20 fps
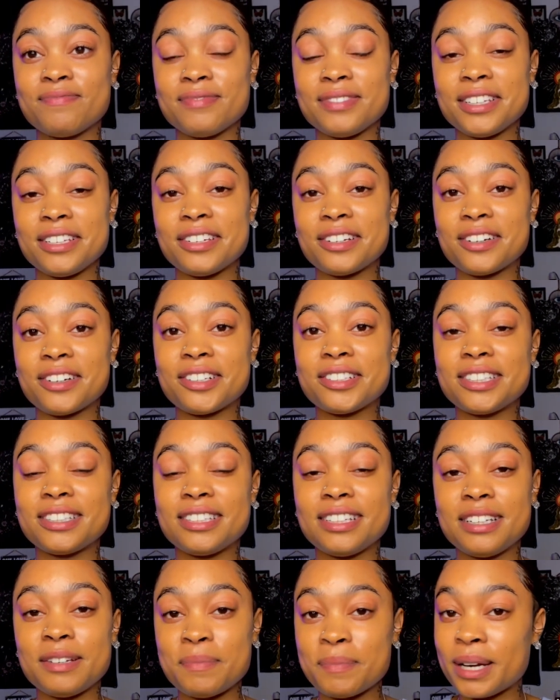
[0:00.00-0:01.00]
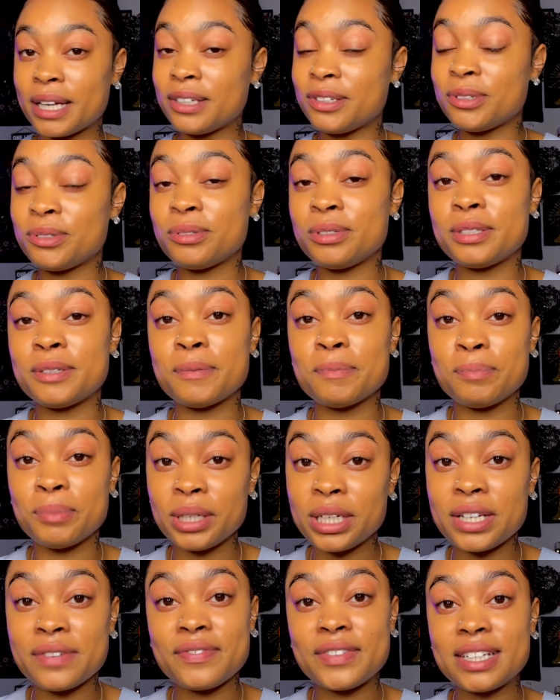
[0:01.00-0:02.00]
you know, it might do some
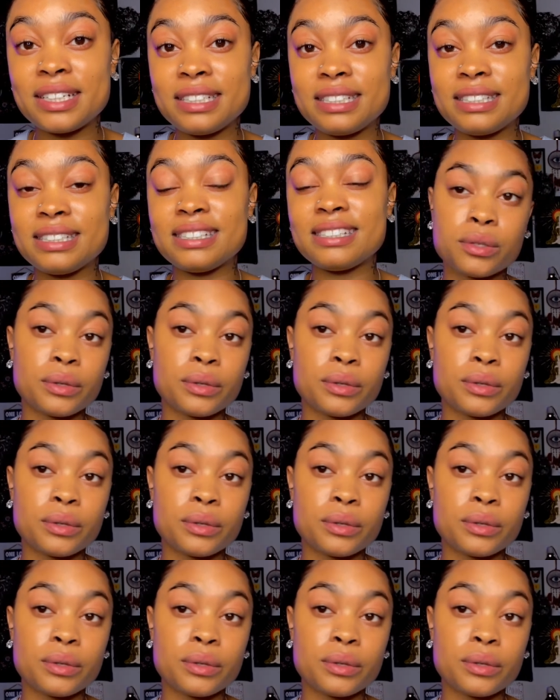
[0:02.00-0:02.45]
benefits.